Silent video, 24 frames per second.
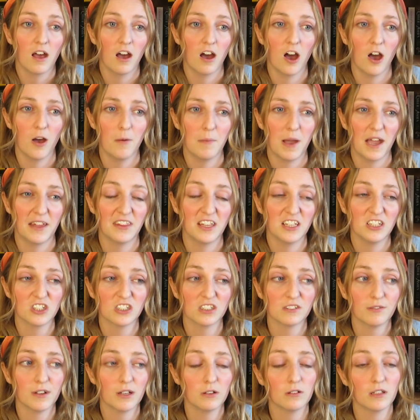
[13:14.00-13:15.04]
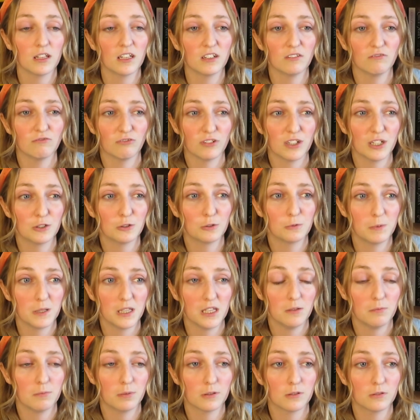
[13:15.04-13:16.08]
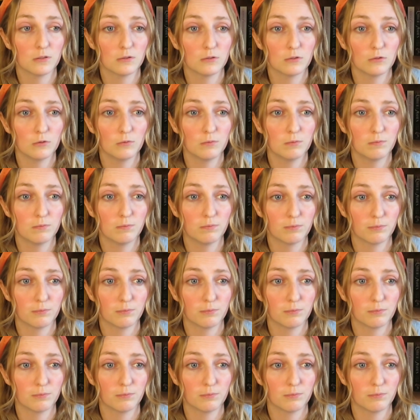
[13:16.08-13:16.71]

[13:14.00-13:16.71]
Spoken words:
and they just felt like real people